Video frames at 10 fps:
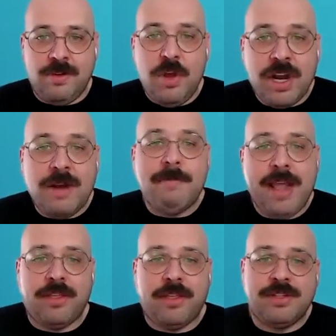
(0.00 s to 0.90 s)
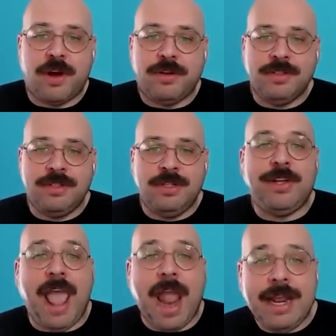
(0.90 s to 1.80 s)
You can make those goals
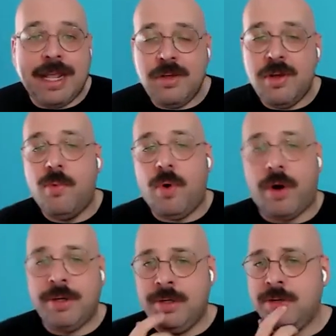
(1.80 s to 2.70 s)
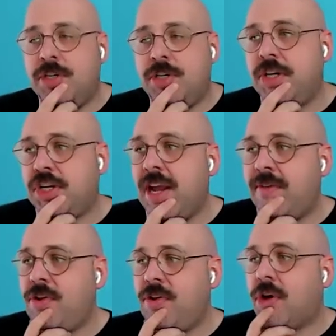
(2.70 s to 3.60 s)
really anything you want to
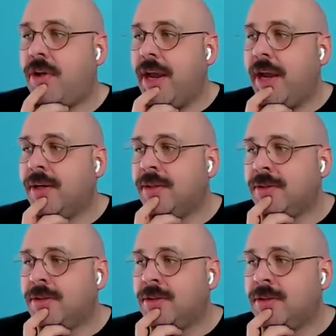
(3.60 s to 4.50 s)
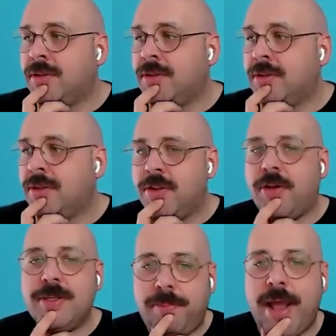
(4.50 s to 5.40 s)
achieve for your clinic.
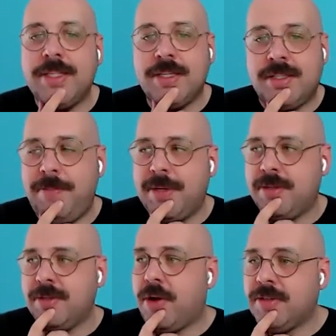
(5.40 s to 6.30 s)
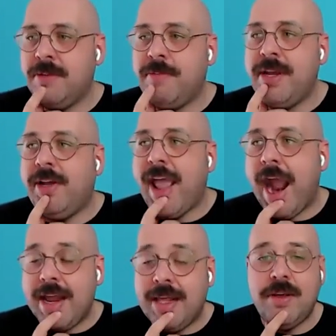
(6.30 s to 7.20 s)
Those plans and set business goals can be
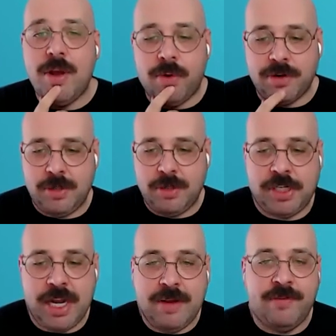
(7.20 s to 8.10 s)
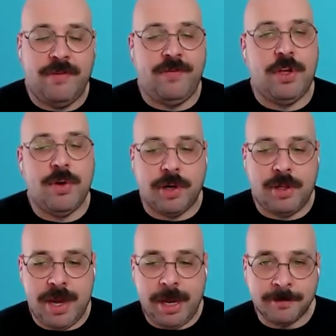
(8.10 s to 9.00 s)
really anything you want to achieve for
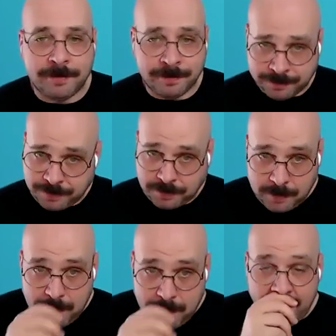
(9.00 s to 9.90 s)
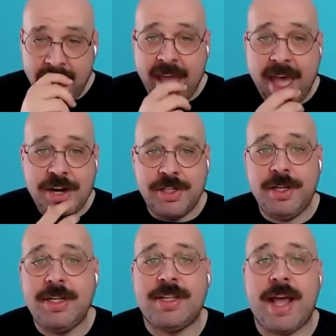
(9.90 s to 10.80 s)
your clinic. They
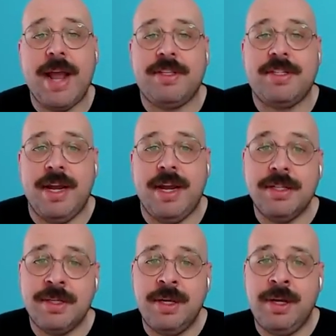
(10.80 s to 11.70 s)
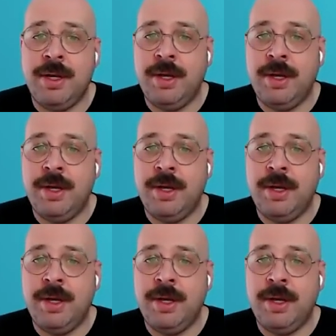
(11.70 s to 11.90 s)
actually say in the standards,